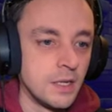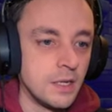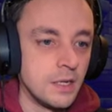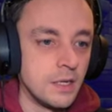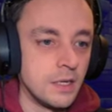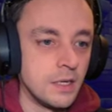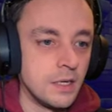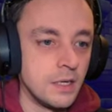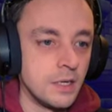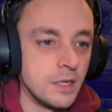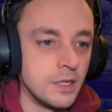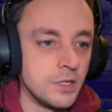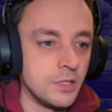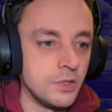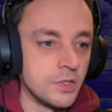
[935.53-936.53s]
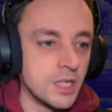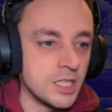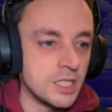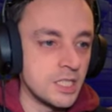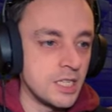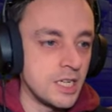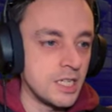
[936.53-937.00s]
Uh, a new
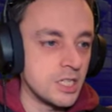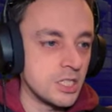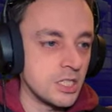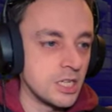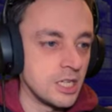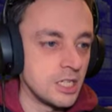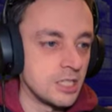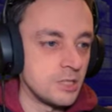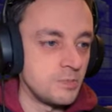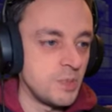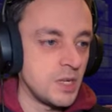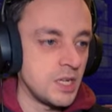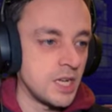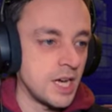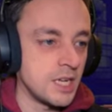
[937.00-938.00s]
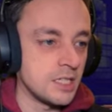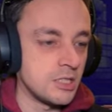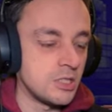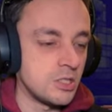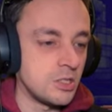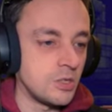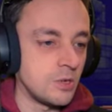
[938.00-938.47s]
destination has been added
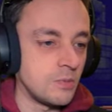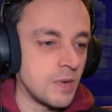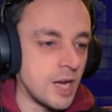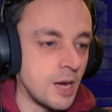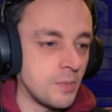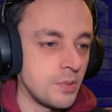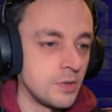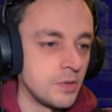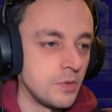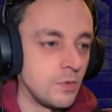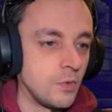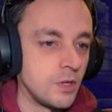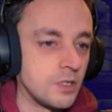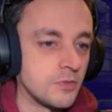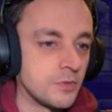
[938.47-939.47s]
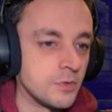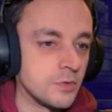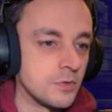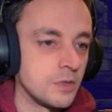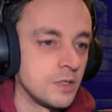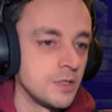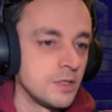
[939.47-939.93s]
to your map. Wonderful.
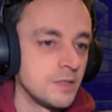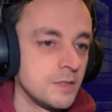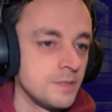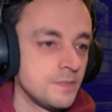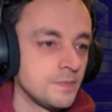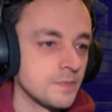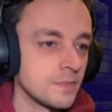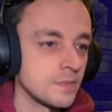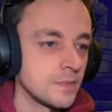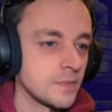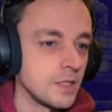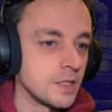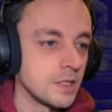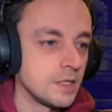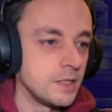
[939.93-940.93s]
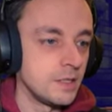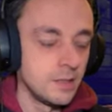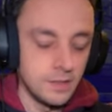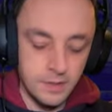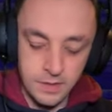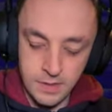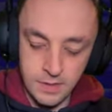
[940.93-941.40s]
Okay,
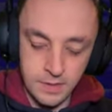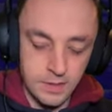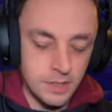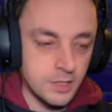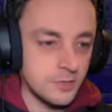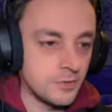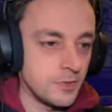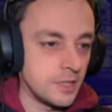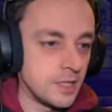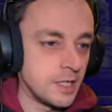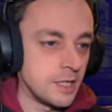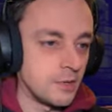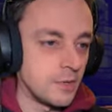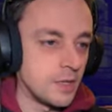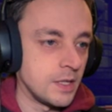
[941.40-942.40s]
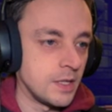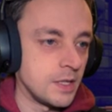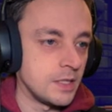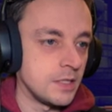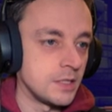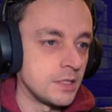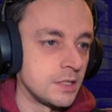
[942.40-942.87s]
let's find out where
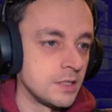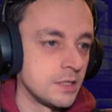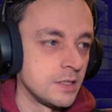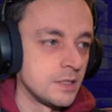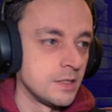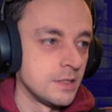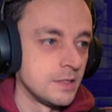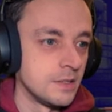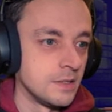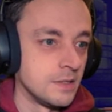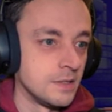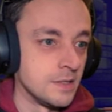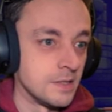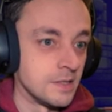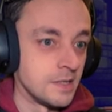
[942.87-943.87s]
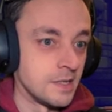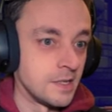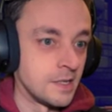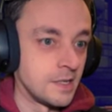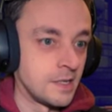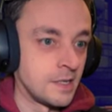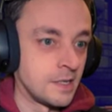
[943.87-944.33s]
that is.
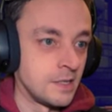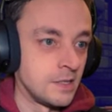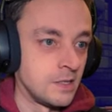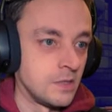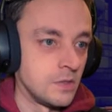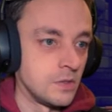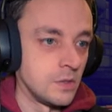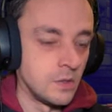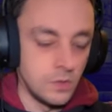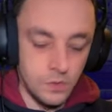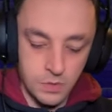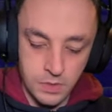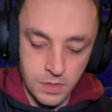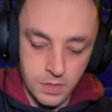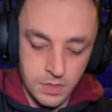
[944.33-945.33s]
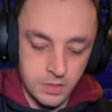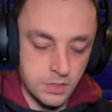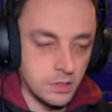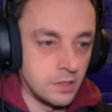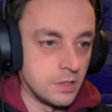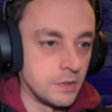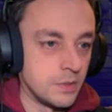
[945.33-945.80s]
Huh? Oh, I
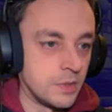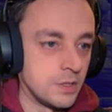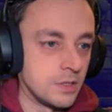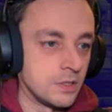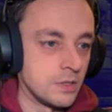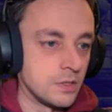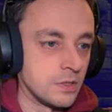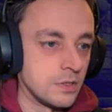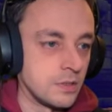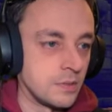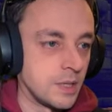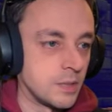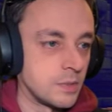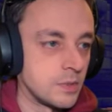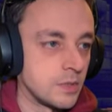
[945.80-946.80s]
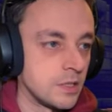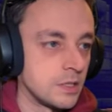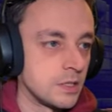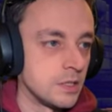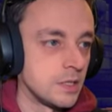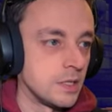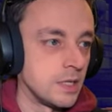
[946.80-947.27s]
see yeah, where he's going in the map.
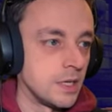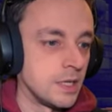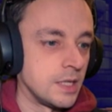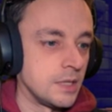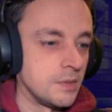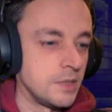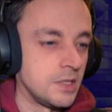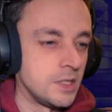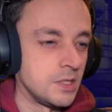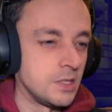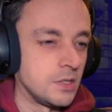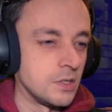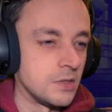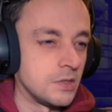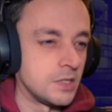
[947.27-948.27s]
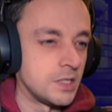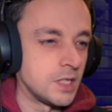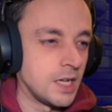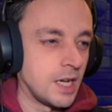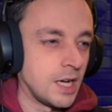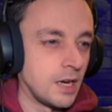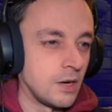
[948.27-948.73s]
Great. And then we need to go
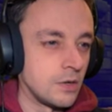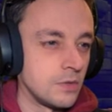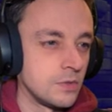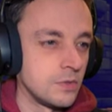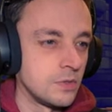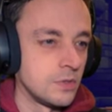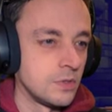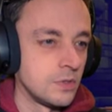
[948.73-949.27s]
down.